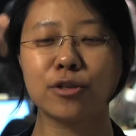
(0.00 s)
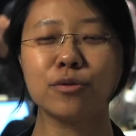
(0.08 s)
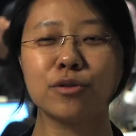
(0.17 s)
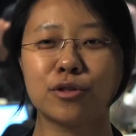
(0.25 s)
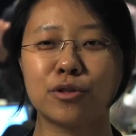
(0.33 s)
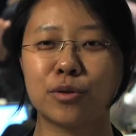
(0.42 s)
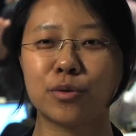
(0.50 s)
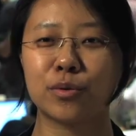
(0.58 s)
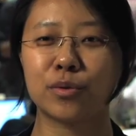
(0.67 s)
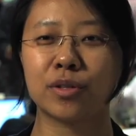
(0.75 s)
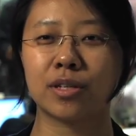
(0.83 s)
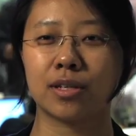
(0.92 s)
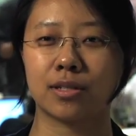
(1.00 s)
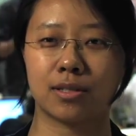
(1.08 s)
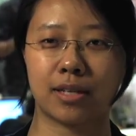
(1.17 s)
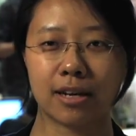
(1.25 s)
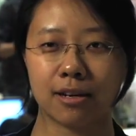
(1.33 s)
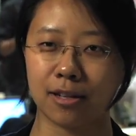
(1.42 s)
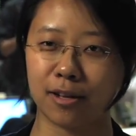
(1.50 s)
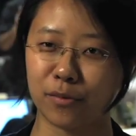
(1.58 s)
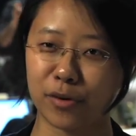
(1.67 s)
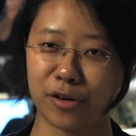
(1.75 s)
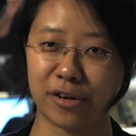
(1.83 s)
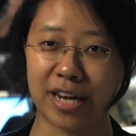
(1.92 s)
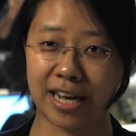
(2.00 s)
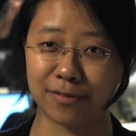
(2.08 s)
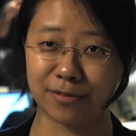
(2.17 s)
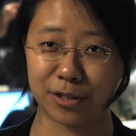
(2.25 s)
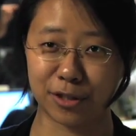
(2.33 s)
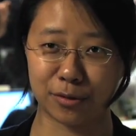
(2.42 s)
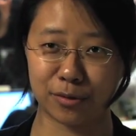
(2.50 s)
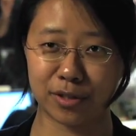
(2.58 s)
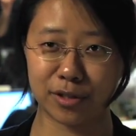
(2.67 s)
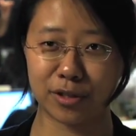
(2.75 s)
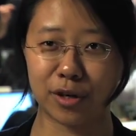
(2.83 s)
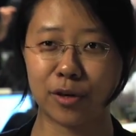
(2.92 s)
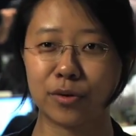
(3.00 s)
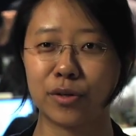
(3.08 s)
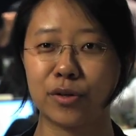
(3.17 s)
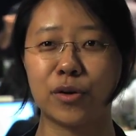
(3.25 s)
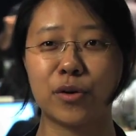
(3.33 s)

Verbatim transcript: used to the cycle of what you're going to have to do. And so you know